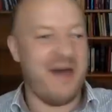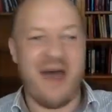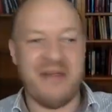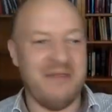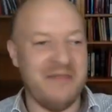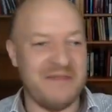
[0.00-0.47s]

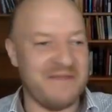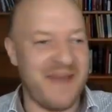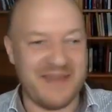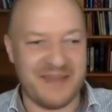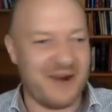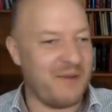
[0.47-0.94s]
than the
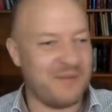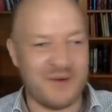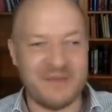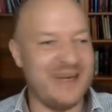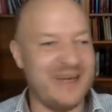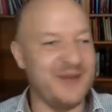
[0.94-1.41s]
fact that I'll
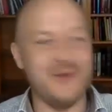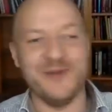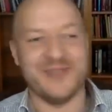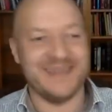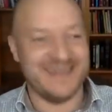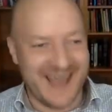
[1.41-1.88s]
probably
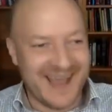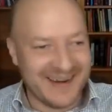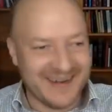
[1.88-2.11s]
lose it again. Give